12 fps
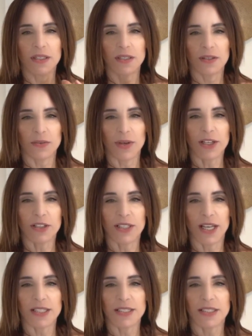
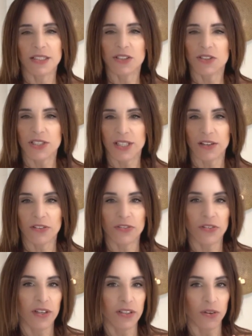recognizing yourself,
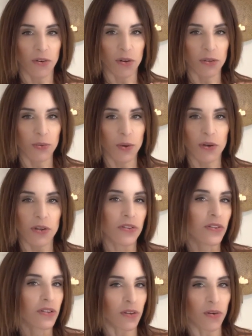your own worth,
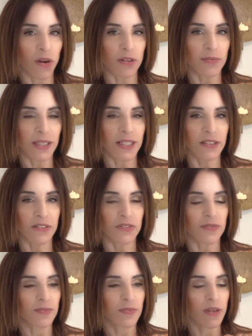your own belief
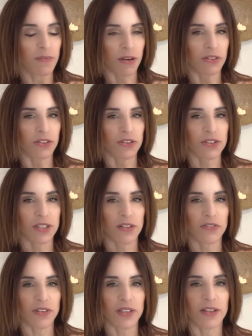about
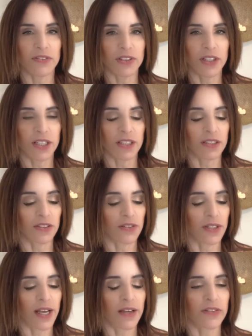yourself and everything in your
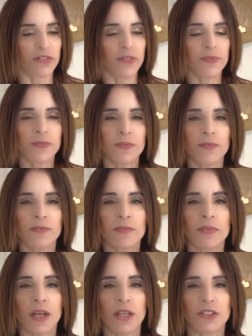life,
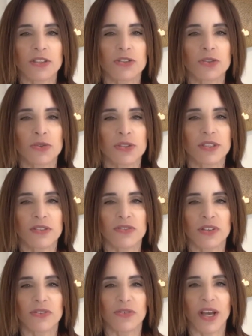and choose
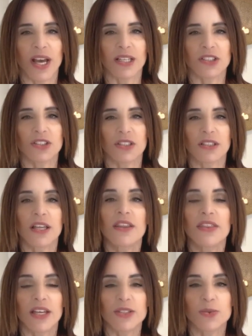different reaction.
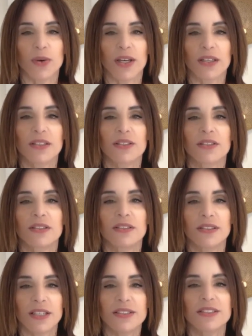That
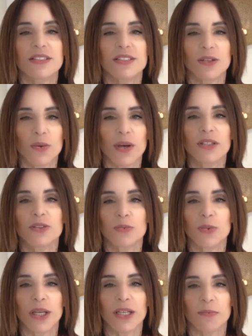is the way to
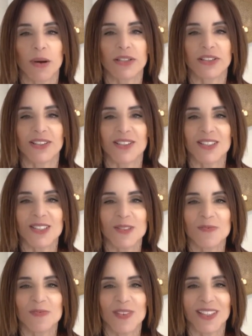break patterns
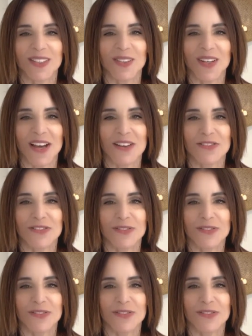in your life.